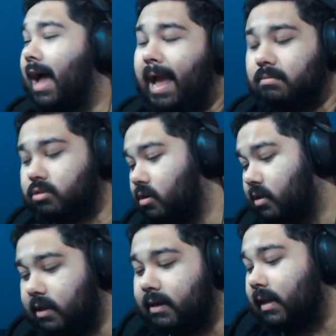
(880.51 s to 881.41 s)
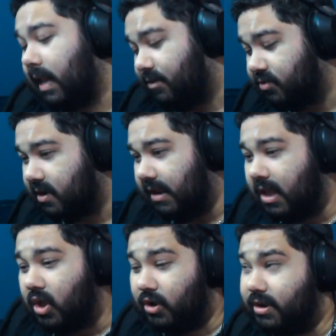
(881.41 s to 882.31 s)
absolutely loved it.
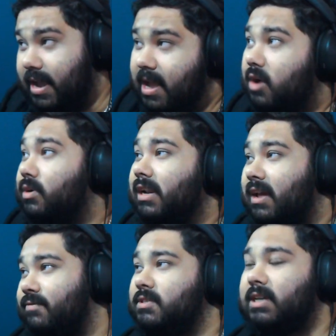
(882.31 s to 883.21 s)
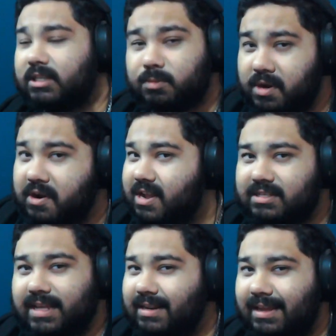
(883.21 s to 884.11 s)
Okay, I would love to experience
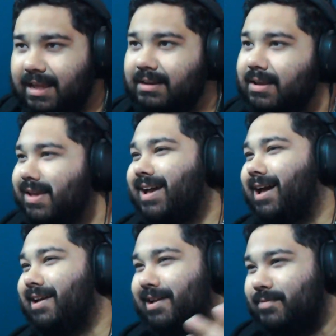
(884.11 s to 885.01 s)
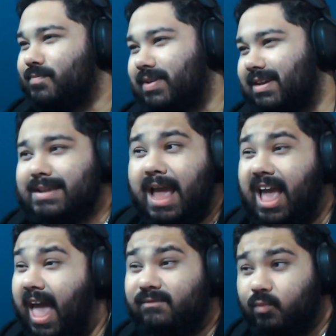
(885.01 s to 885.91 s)
that again, because
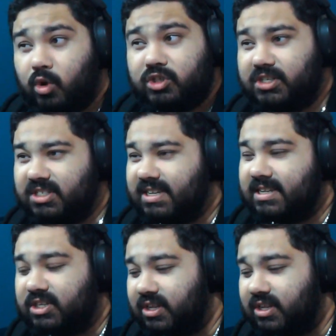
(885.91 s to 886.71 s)
I haven't watched it since.